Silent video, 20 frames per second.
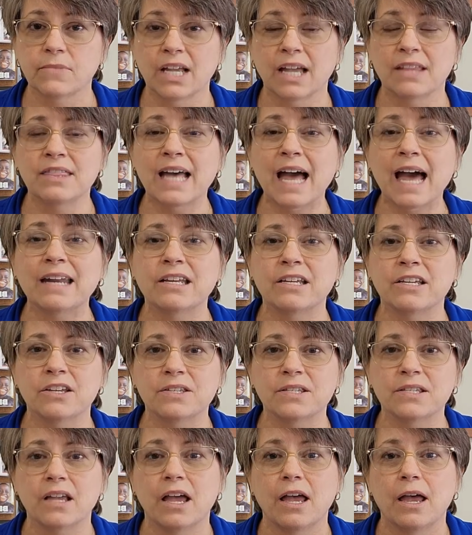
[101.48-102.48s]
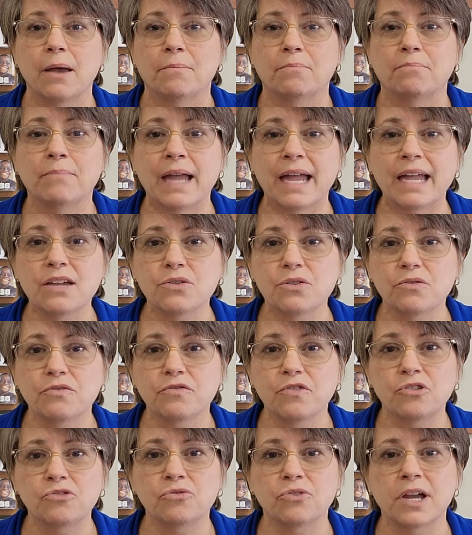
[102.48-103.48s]
And that is, make the
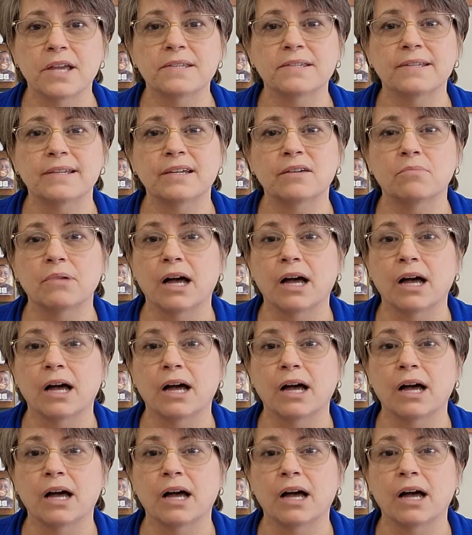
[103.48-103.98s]
fundraising